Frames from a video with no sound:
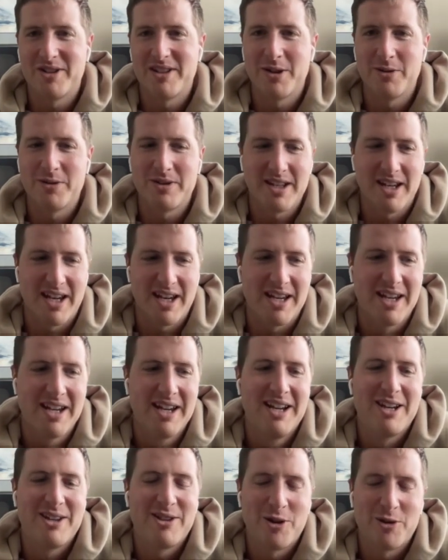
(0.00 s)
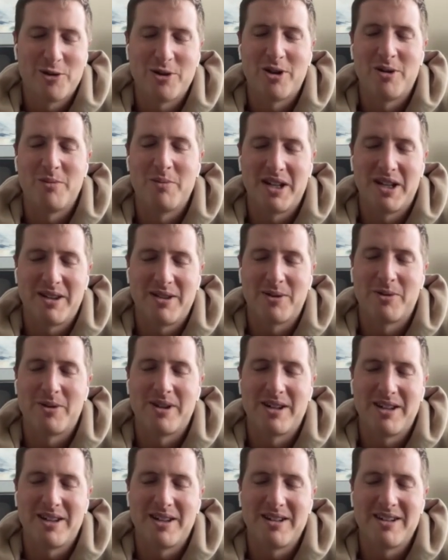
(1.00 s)
I would say those are a big
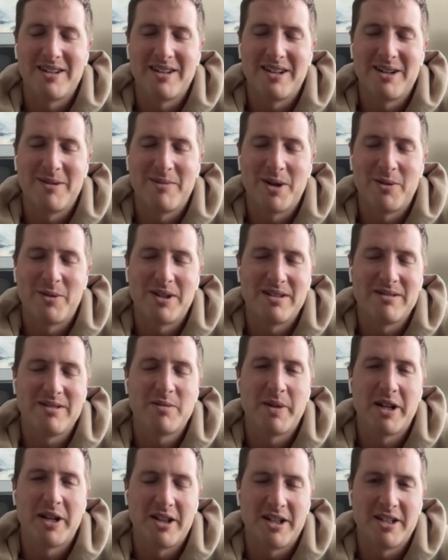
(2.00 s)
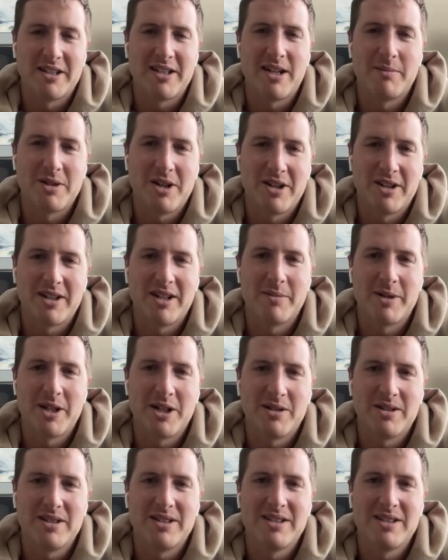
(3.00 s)
three, that we spend a lot of time talking about.